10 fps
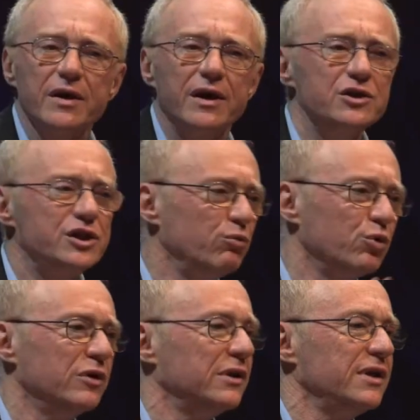and she
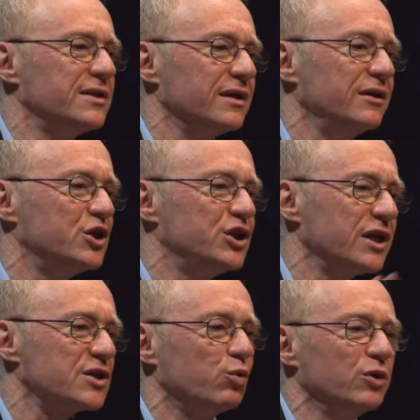wouldn't listen. And she
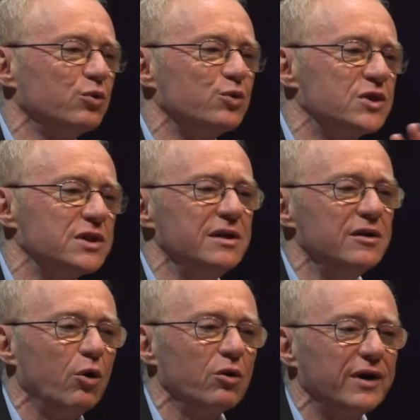just wanted to
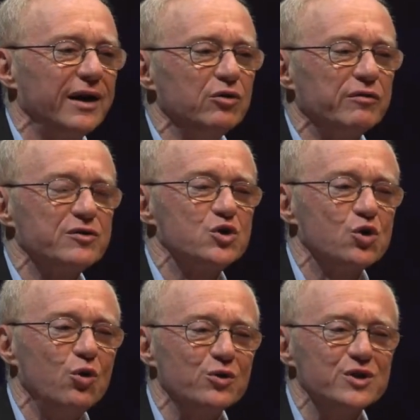sing all kind of
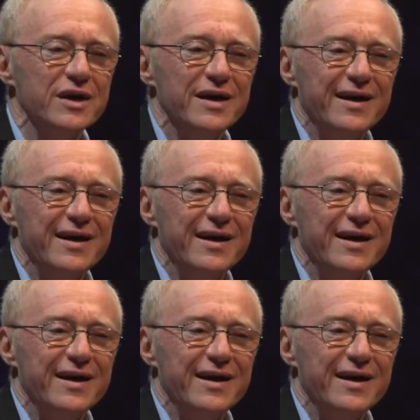songs.